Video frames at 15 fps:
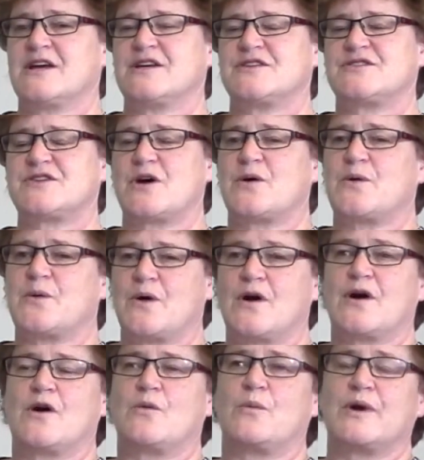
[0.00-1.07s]
So
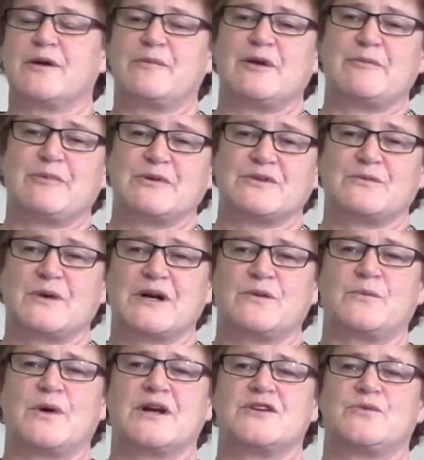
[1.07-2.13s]
what
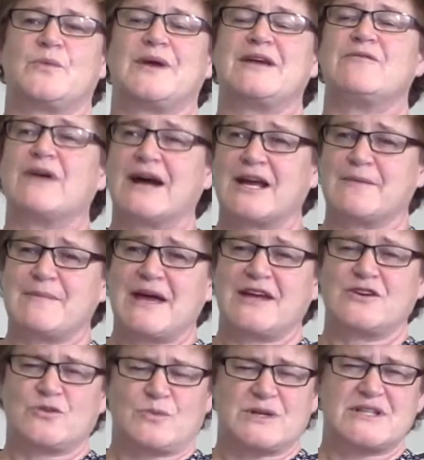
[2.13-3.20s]
do we
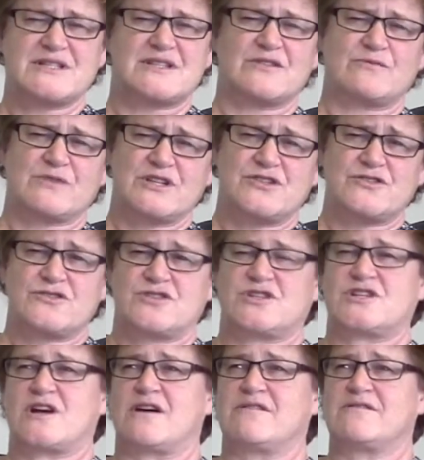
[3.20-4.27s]
recommend, or what does the research
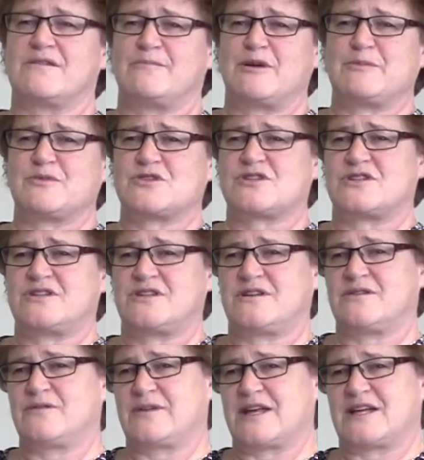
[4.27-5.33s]
show that people should
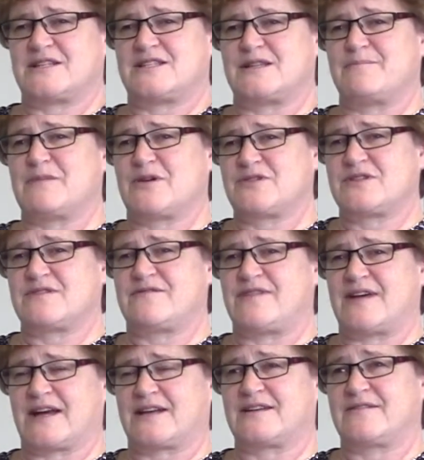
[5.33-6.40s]
do that is the most
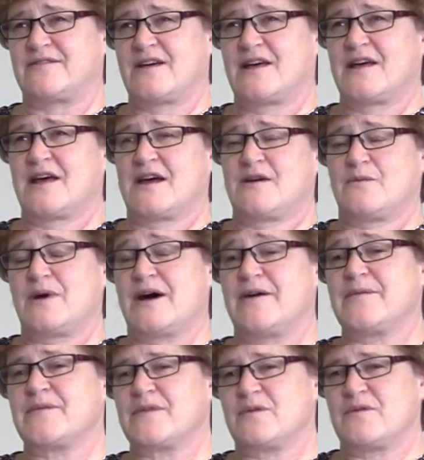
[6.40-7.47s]
effective?
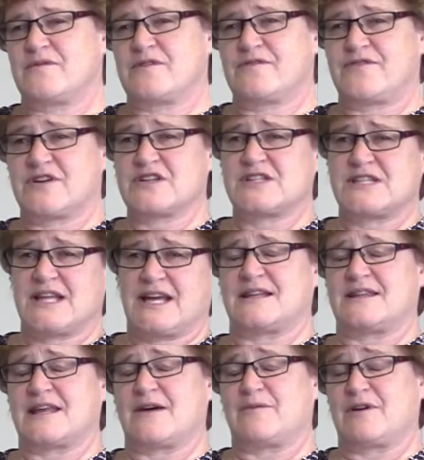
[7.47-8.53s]
Well, the first
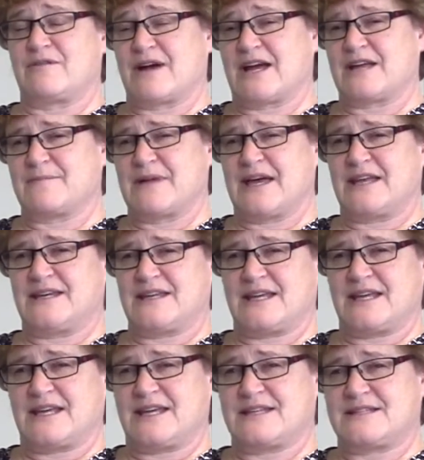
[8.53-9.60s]
thing that we recommend
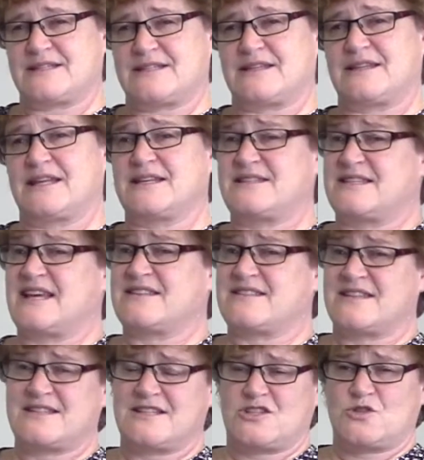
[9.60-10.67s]
is assess
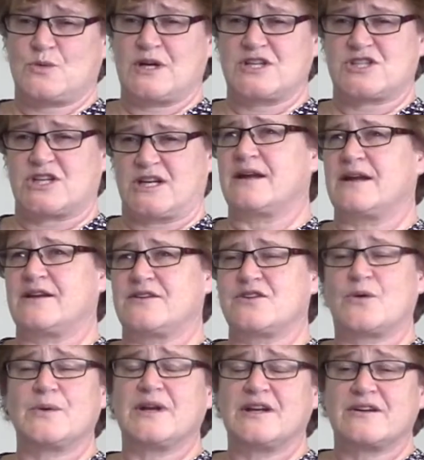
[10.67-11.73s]
the situation.
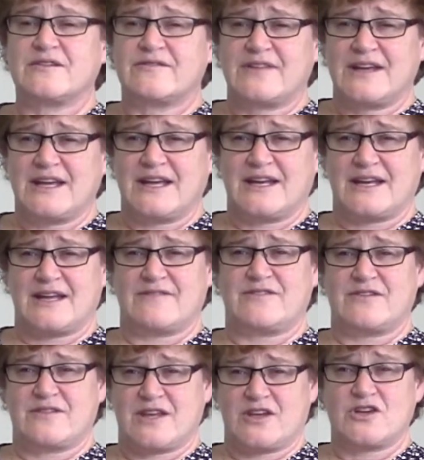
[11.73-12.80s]
Don't intervene if
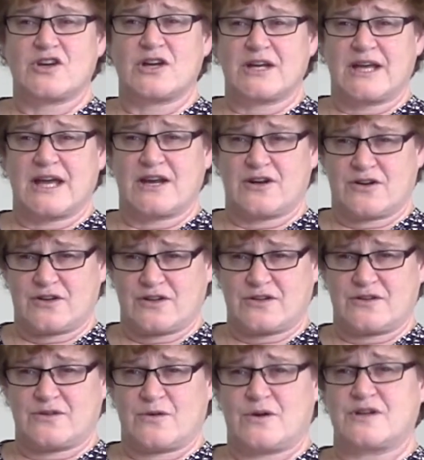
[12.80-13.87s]
you think you're going to get hurt,
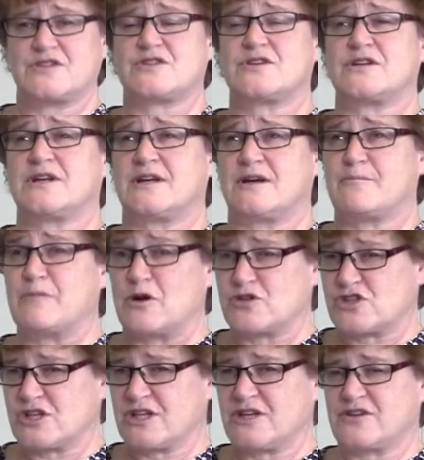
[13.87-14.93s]
or it's going to
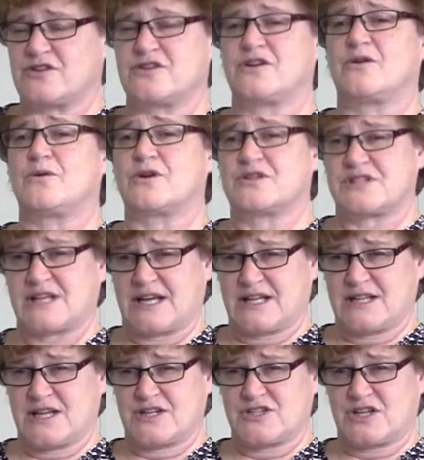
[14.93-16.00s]
emotionally hurt you or
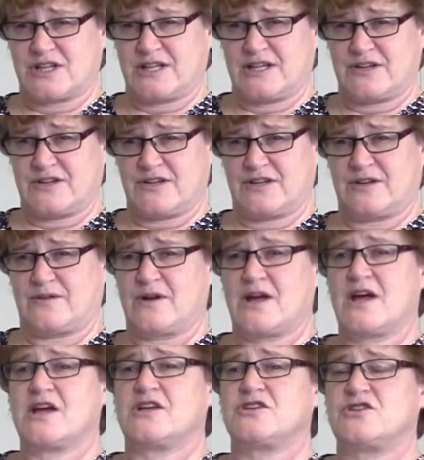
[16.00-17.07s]
psychologically hurt you.
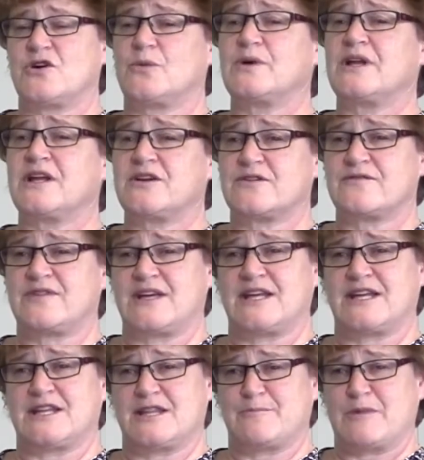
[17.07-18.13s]
Don't
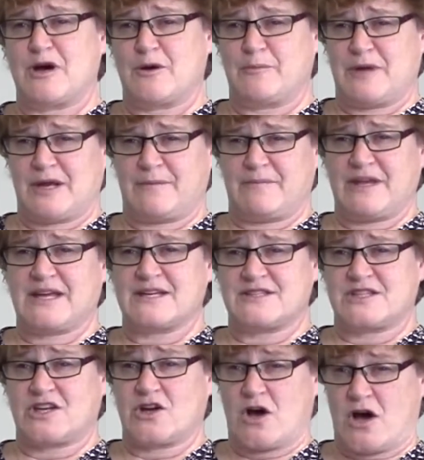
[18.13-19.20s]
intervene in the moment because
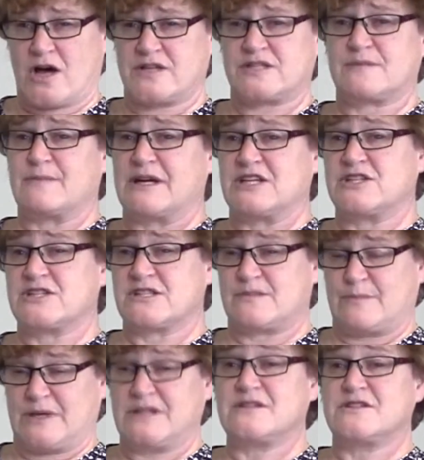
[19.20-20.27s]
the cost might
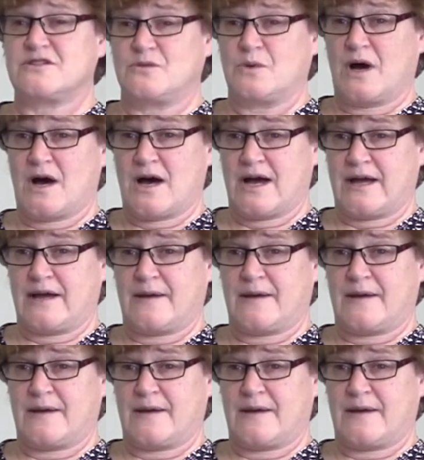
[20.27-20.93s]
just be too high.